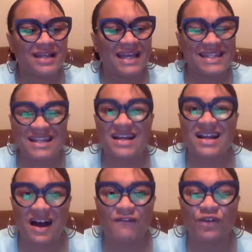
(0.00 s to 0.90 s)
it's
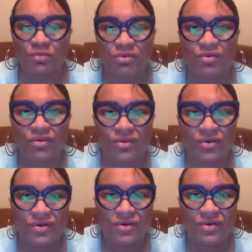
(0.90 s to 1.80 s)
uncomfortable
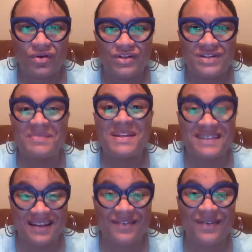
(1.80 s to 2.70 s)
to be
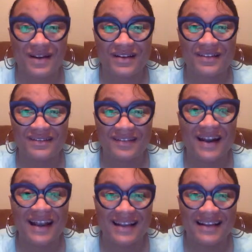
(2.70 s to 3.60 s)
different,
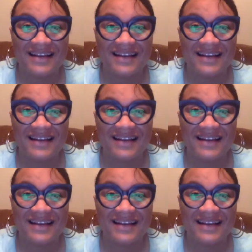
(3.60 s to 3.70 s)
right?